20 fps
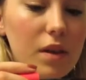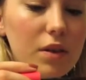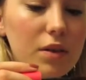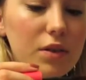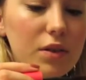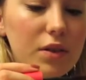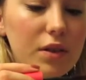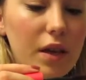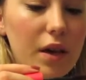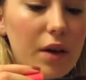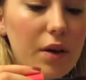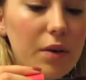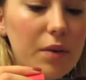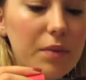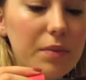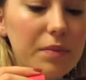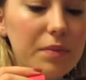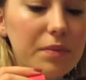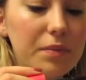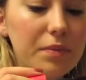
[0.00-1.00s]
So
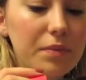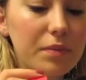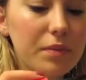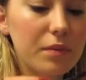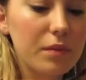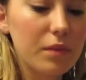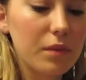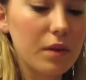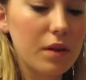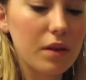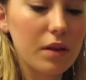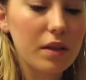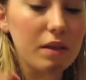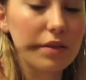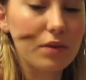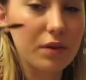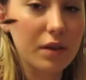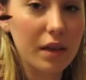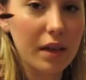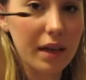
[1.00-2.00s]

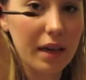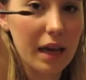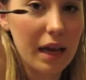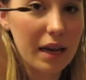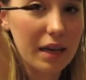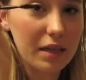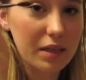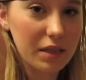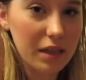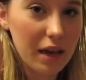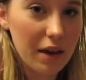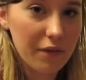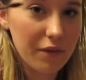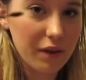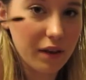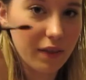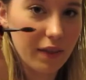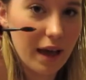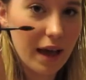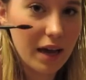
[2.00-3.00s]
this can get into
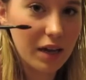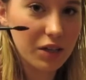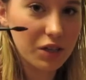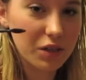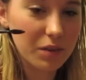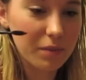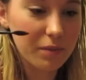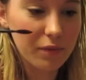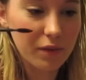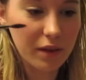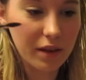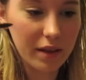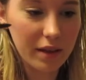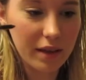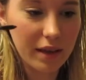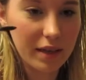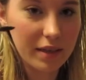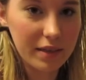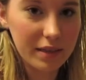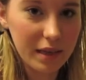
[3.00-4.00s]
every lash and really
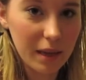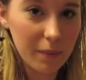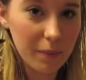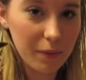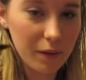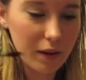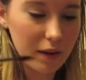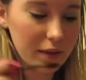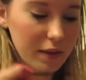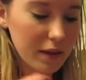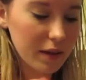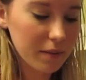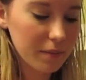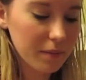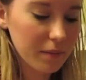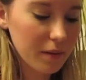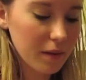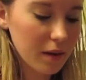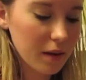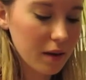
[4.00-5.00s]
like separate them.
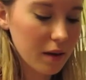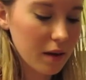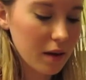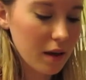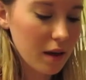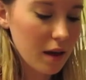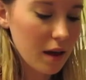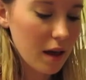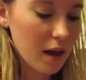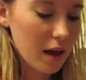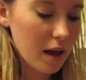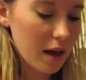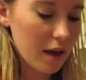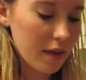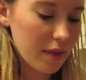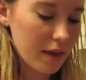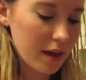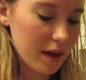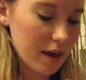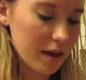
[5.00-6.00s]

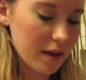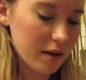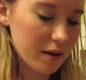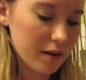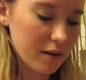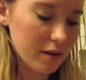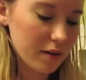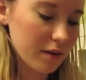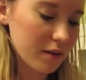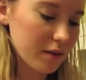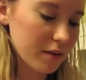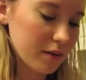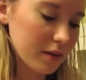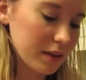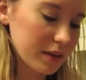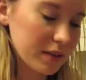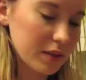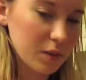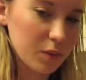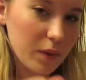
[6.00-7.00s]
And then
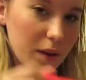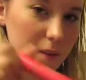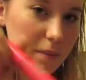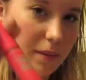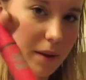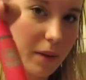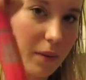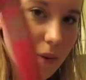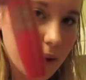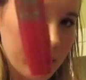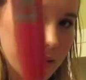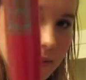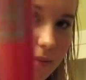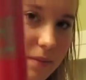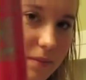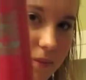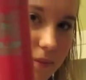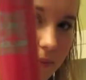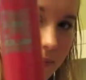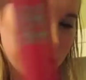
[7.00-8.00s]
this is one by one.
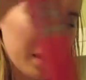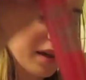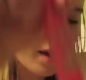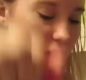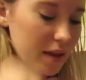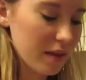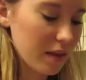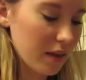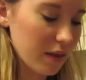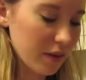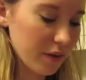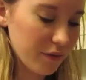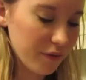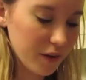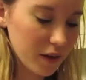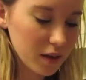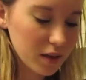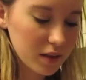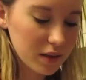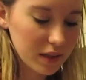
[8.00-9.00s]
And then the
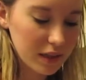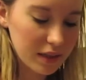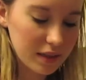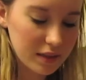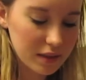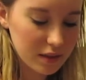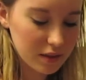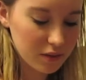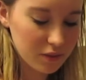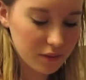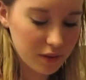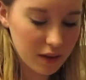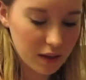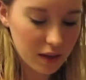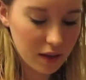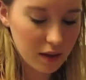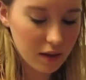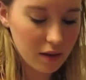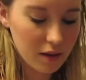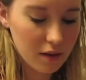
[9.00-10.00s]
falsies is
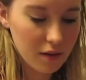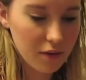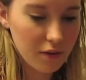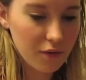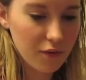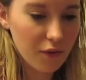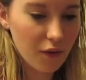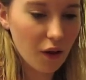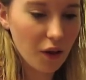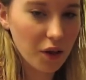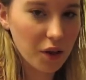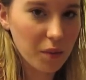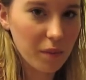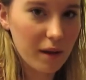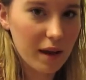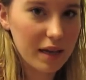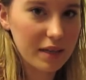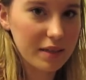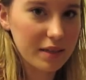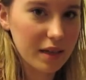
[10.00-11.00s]
really
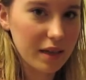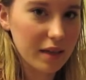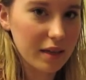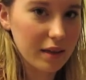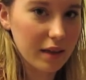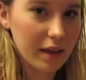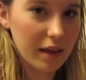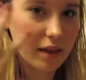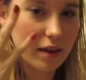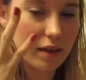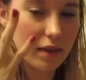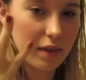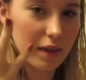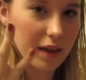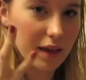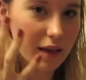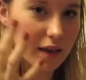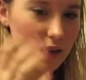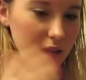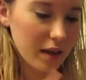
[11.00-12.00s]
volumizing and like
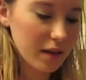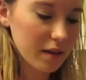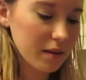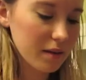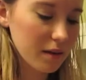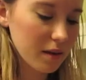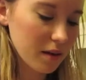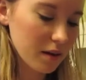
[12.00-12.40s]
thickening,